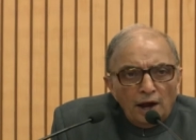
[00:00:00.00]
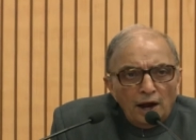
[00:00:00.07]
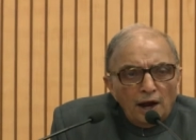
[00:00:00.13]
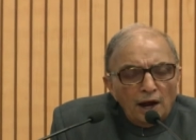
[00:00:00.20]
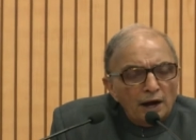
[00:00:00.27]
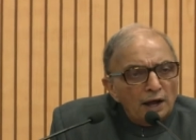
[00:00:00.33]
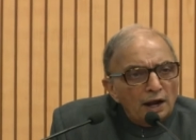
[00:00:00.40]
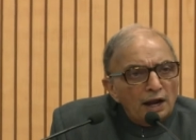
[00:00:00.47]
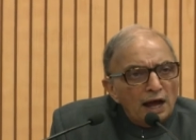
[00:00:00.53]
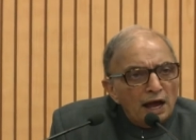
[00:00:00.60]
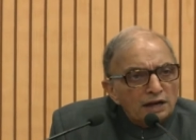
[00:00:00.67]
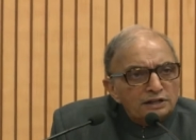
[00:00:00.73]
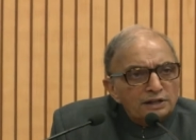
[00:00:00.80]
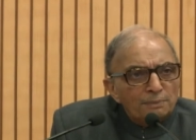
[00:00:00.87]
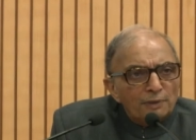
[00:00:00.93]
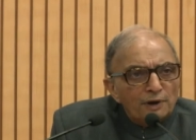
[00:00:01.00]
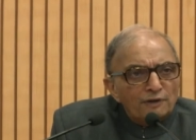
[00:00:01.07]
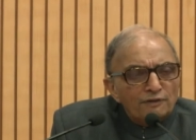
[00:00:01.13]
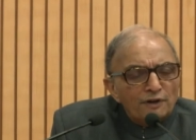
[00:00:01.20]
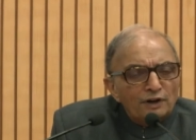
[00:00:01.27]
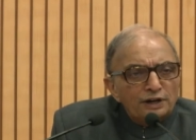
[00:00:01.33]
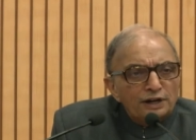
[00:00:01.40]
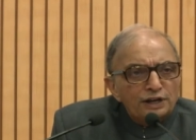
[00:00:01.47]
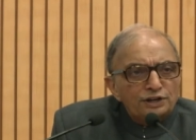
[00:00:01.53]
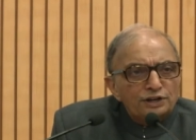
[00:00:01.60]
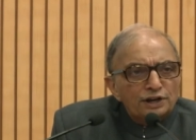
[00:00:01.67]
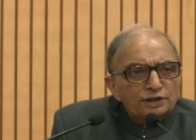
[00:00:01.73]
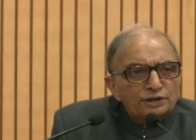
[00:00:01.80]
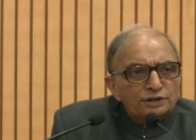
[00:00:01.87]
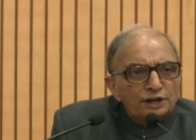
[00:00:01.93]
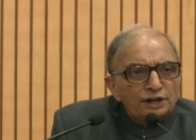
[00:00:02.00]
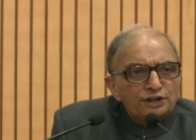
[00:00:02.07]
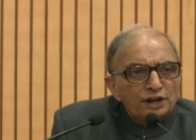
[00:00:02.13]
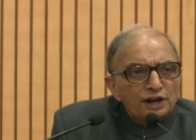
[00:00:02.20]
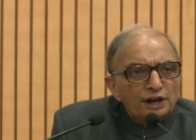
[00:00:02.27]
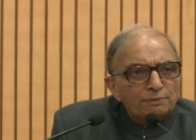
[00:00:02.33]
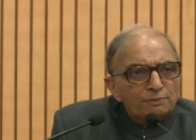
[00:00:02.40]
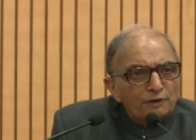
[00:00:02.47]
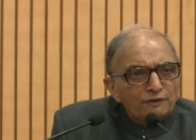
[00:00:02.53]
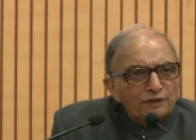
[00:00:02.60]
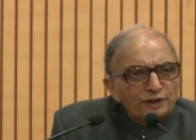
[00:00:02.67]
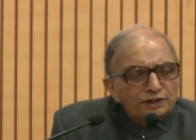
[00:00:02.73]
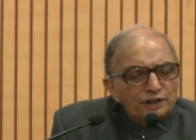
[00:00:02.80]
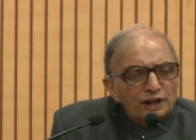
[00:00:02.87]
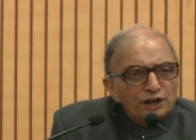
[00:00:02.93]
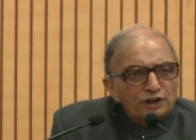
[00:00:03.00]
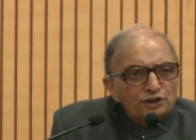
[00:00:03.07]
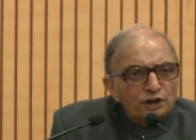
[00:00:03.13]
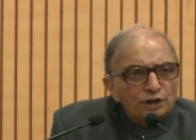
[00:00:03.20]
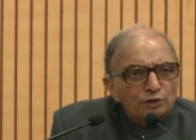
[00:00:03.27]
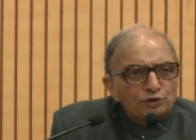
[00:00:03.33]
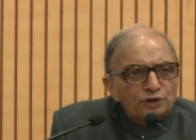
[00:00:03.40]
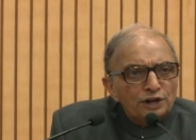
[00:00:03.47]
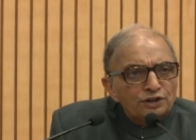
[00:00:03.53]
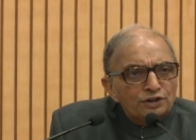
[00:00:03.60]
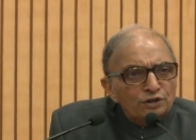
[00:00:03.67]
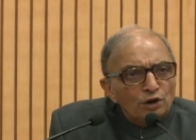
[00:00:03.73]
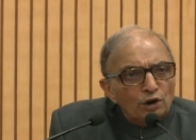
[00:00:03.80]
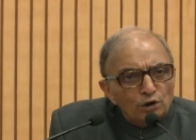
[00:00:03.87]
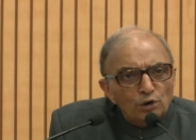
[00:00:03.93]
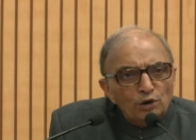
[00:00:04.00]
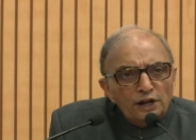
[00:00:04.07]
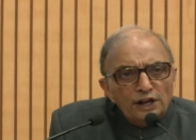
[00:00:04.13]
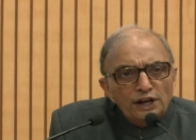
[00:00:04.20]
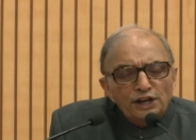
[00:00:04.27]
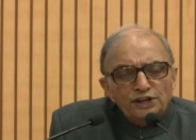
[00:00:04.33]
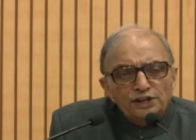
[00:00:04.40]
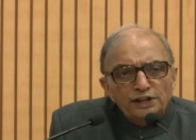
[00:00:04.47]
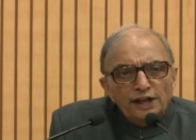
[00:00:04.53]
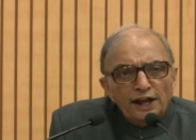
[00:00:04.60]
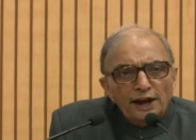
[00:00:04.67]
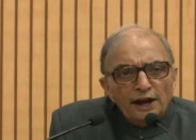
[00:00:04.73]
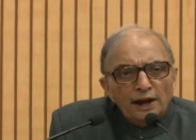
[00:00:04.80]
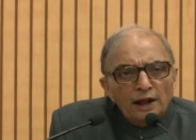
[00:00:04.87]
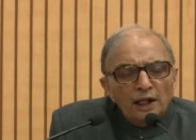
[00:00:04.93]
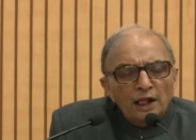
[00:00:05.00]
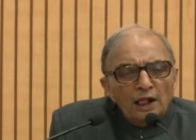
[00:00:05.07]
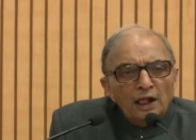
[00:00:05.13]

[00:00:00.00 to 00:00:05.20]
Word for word: And a large number of our teachers teaching in professional institutions, not only in engineering,